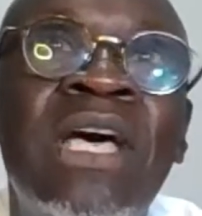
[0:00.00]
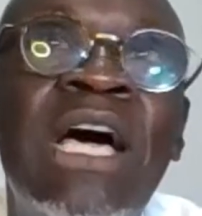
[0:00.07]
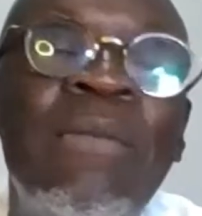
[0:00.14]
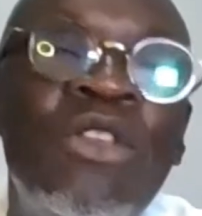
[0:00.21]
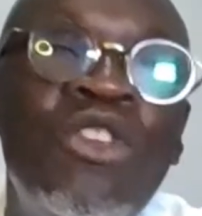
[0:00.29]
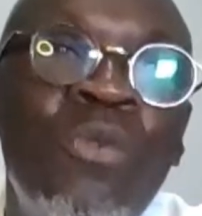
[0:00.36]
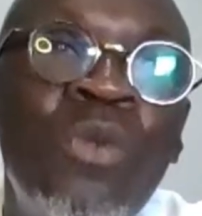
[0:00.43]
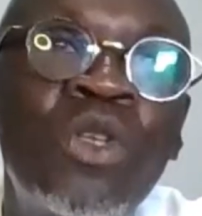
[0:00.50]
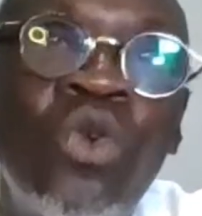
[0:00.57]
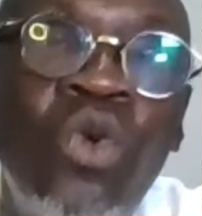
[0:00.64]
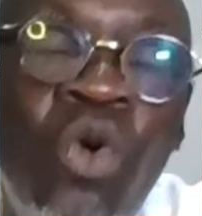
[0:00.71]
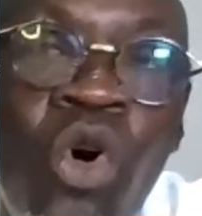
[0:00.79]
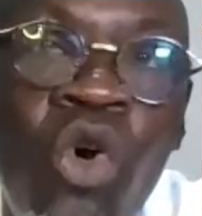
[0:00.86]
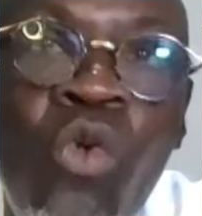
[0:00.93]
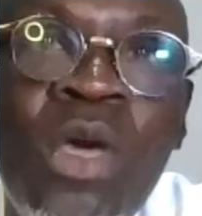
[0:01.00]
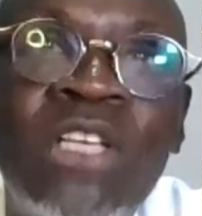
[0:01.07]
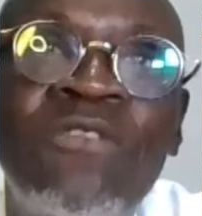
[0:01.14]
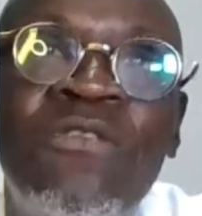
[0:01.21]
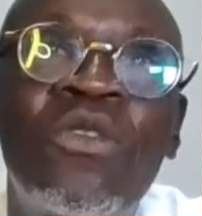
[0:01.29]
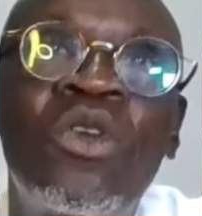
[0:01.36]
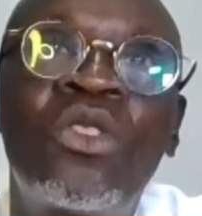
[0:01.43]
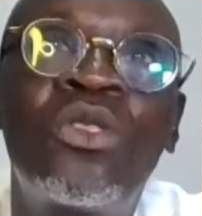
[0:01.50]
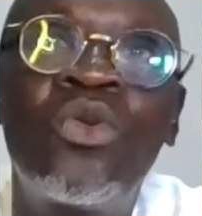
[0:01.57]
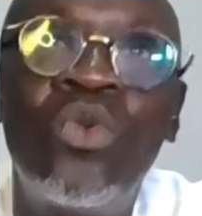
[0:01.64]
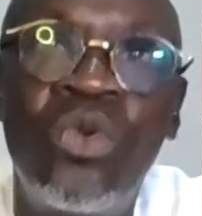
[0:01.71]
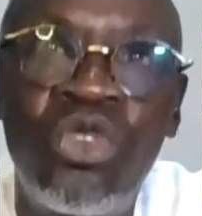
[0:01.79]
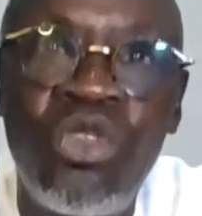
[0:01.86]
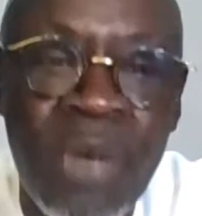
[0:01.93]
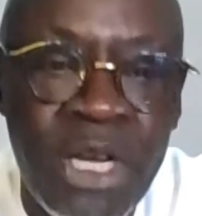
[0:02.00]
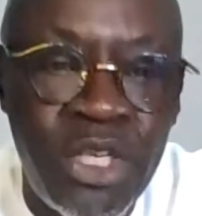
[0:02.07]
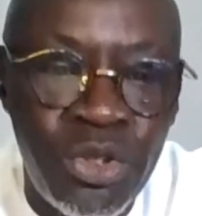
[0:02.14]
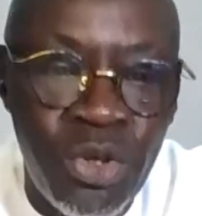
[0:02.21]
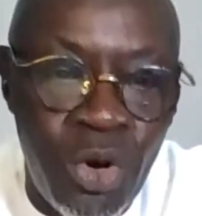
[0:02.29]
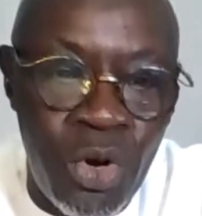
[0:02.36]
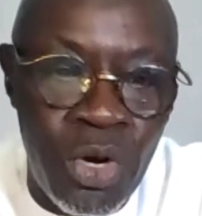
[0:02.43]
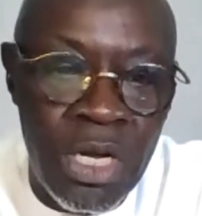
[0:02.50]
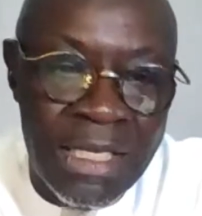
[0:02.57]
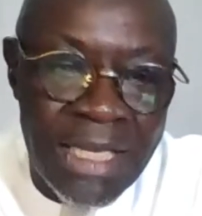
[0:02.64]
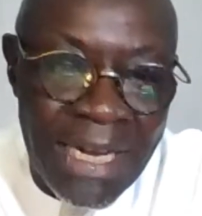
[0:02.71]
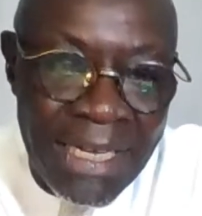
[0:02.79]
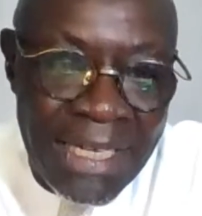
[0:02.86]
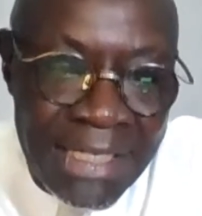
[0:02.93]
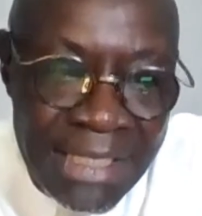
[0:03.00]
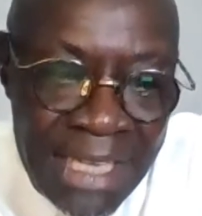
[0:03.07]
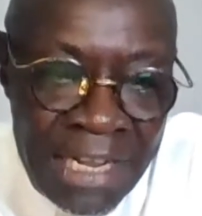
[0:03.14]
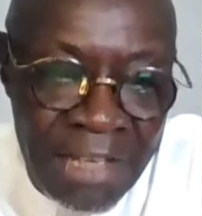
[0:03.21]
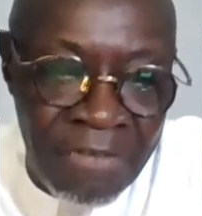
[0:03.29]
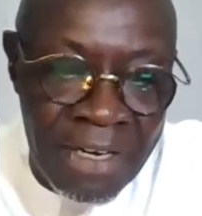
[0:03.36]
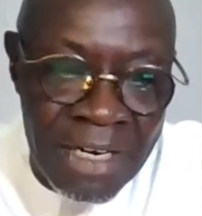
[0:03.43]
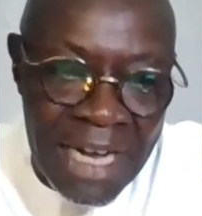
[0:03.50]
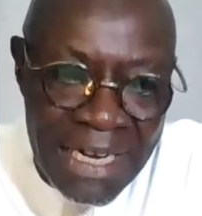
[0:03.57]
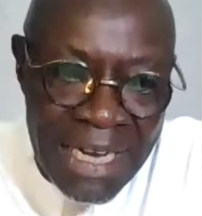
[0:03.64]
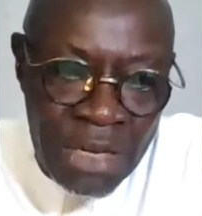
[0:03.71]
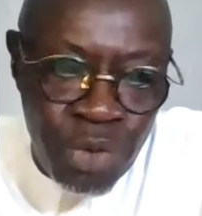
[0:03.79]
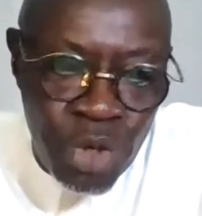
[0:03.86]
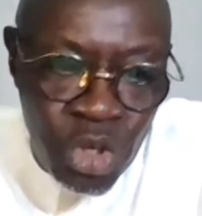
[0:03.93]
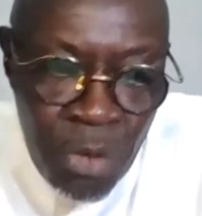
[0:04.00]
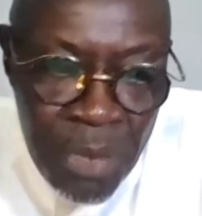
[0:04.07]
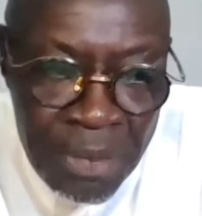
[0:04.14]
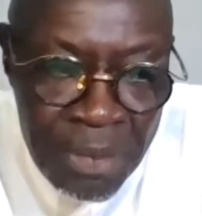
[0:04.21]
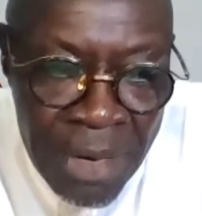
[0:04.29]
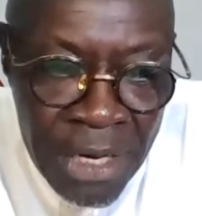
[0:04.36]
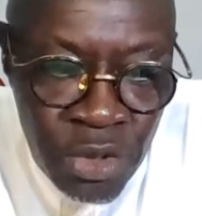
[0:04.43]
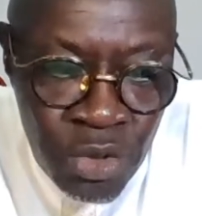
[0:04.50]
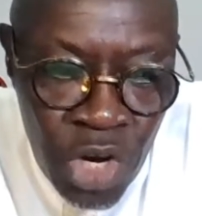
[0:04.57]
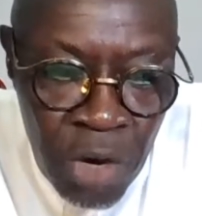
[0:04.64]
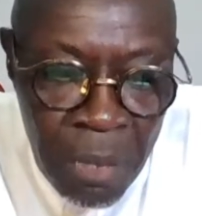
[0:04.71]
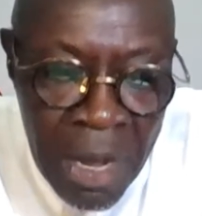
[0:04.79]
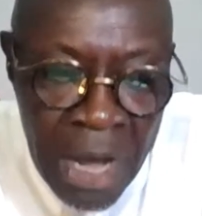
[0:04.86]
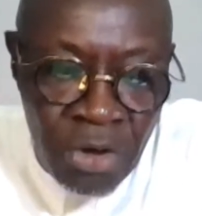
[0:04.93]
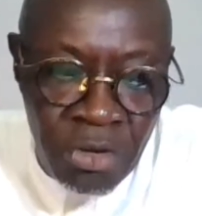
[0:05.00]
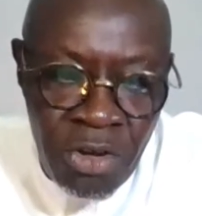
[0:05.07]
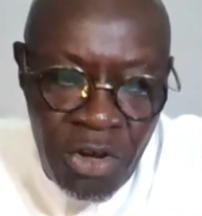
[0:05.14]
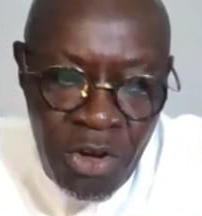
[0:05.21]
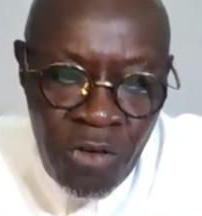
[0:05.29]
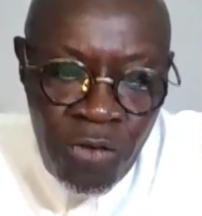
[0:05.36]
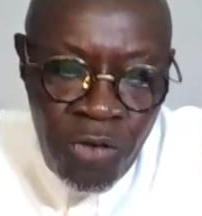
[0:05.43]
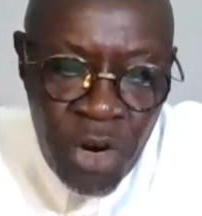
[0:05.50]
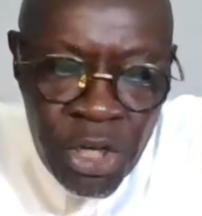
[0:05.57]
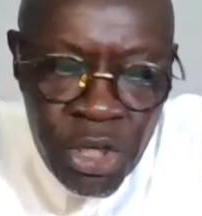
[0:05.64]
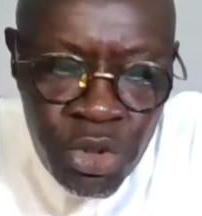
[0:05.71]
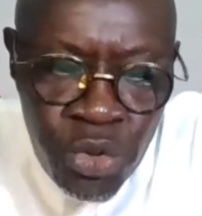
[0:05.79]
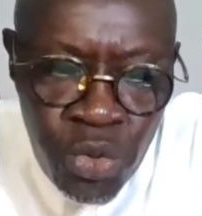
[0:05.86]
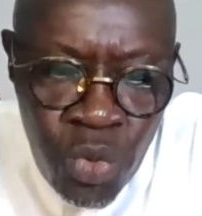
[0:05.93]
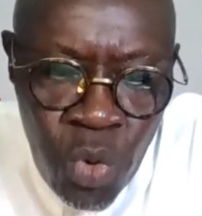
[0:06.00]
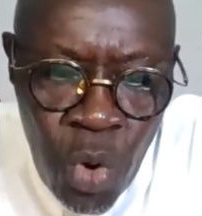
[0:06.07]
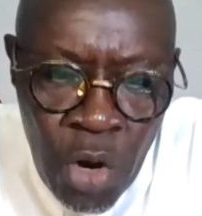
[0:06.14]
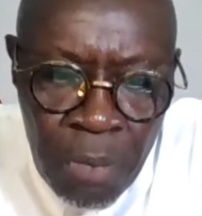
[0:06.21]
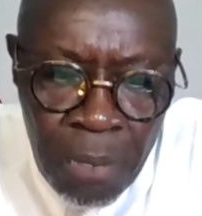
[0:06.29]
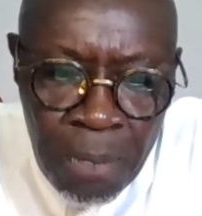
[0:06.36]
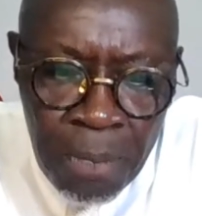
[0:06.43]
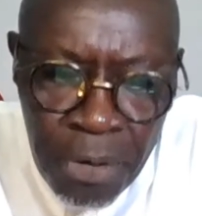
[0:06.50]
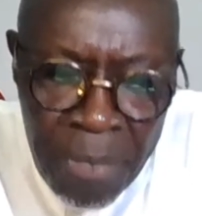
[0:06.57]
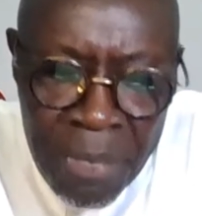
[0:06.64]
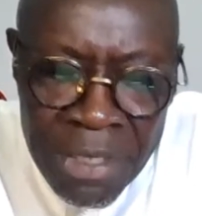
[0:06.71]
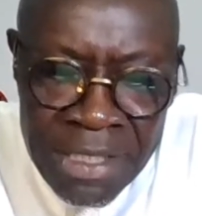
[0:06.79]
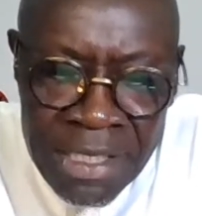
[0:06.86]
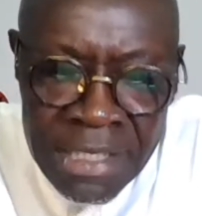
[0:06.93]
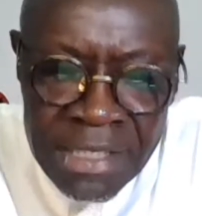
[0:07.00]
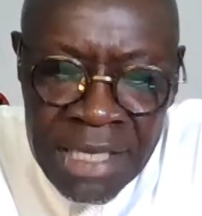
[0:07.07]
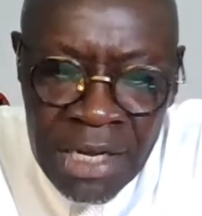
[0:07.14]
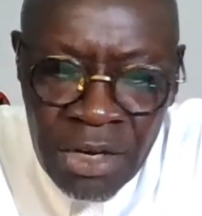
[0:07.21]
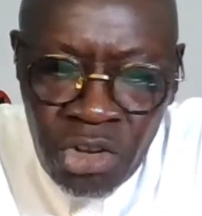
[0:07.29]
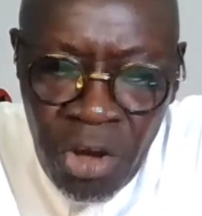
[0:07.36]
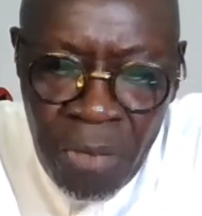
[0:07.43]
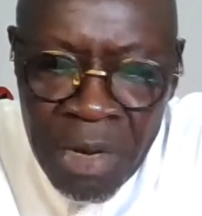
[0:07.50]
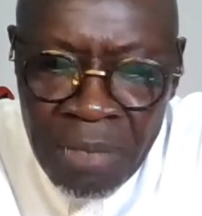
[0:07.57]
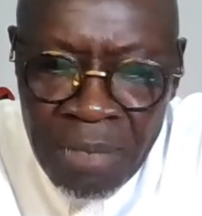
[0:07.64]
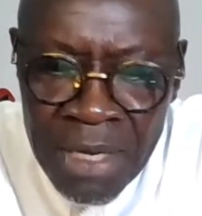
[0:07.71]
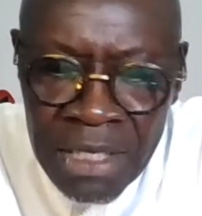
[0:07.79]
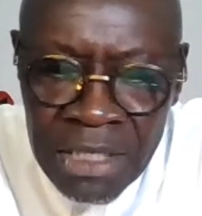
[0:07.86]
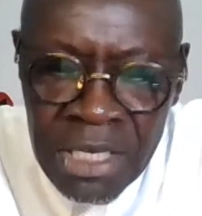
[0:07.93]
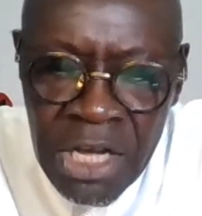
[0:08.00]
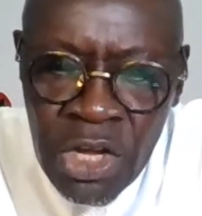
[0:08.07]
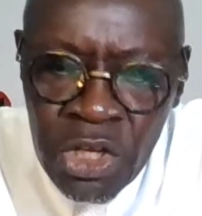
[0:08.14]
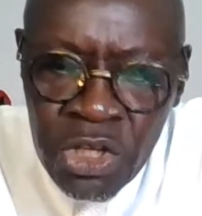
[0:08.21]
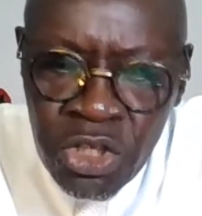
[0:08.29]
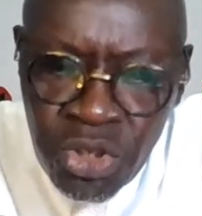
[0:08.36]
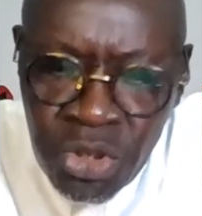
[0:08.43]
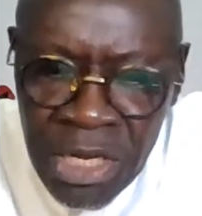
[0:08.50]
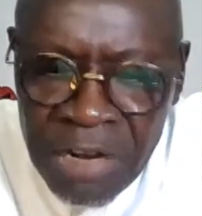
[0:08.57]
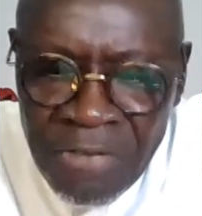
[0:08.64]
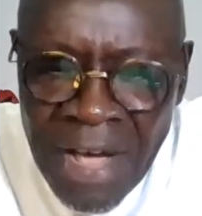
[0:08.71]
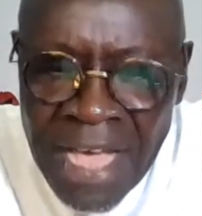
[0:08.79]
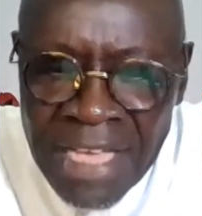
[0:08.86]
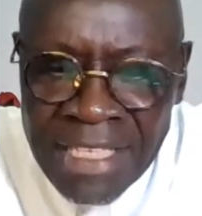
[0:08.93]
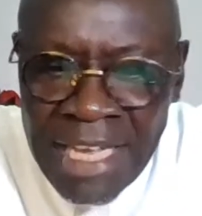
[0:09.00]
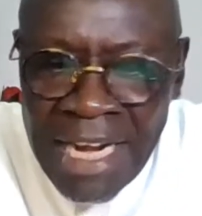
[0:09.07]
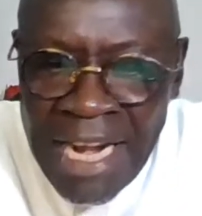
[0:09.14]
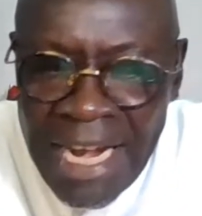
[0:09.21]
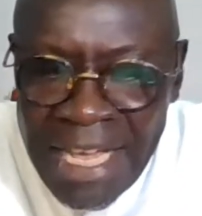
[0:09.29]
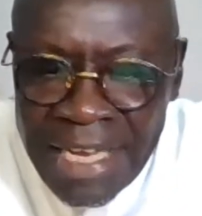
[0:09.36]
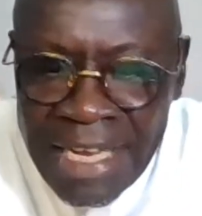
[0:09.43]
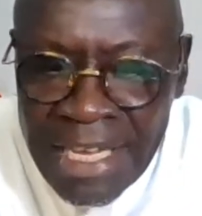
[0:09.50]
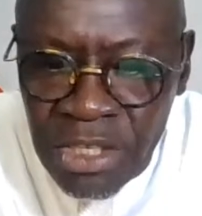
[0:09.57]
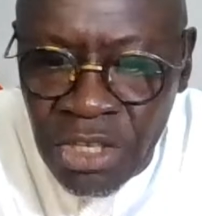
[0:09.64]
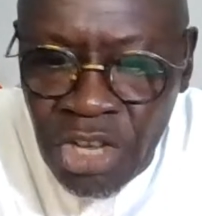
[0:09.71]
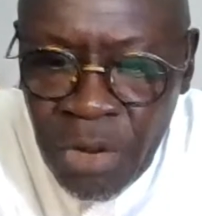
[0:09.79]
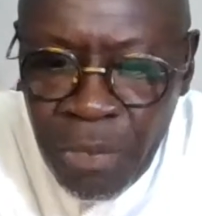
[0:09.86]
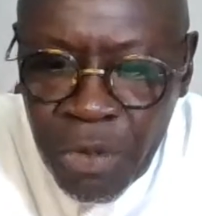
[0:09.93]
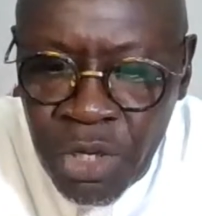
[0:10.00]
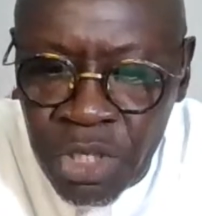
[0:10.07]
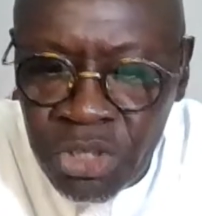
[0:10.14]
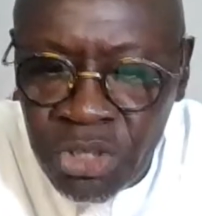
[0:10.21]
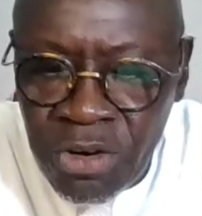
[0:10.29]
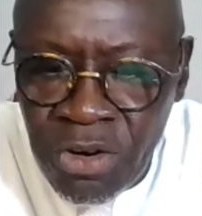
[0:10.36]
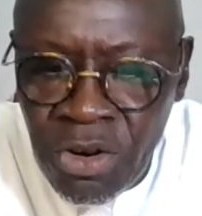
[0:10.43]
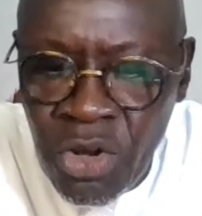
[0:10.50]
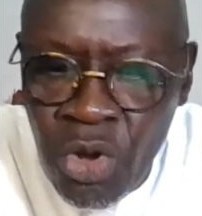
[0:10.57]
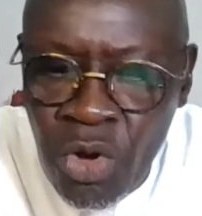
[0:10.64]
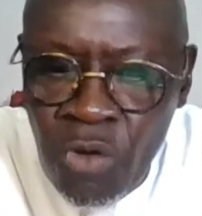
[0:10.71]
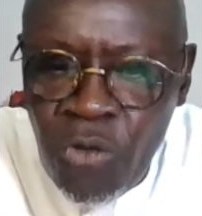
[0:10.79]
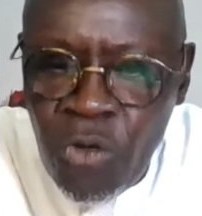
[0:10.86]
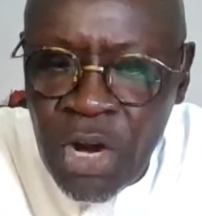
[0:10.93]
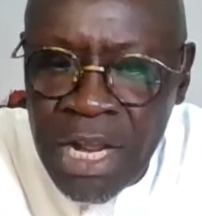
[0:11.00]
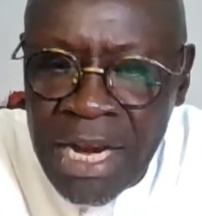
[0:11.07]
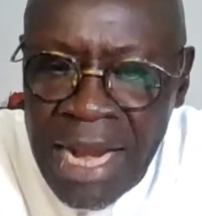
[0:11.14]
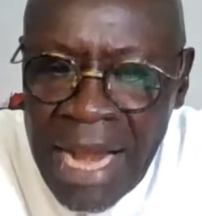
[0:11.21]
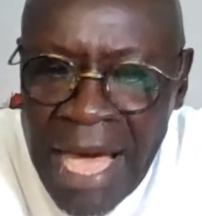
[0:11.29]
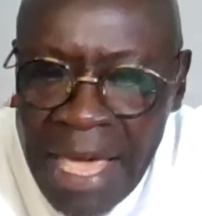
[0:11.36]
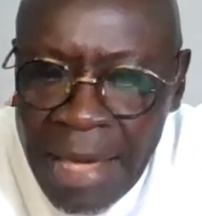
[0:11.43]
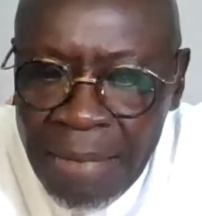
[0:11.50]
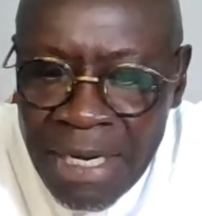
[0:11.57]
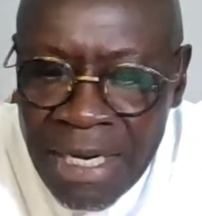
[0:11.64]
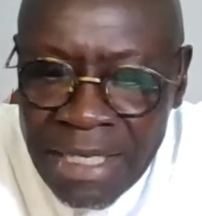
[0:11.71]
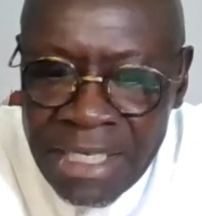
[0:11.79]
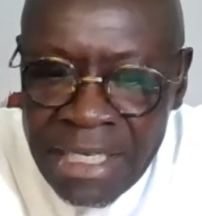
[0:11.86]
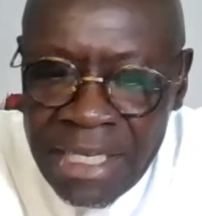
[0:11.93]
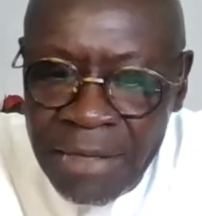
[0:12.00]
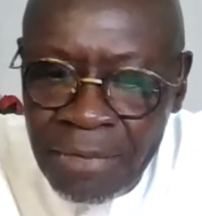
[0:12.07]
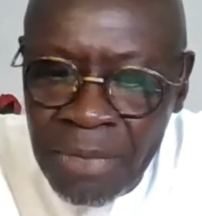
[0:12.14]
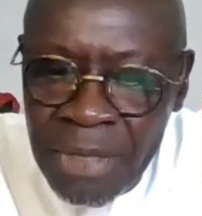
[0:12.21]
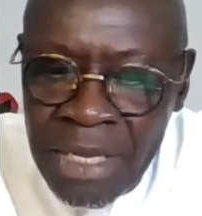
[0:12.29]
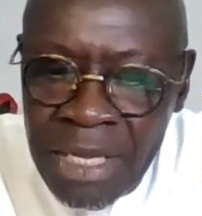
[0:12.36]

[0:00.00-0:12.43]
I mean, you must always follow through to make sure that it is delivered. And that's what commitment is all about. Following through on promises and commitments solidifies a leader's reputation for reliability